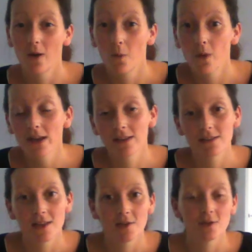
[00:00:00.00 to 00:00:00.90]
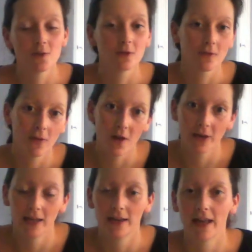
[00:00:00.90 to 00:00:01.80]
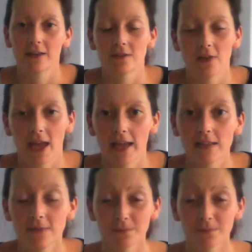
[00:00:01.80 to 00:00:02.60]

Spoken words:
witness those thoughts flowing in and out of your head.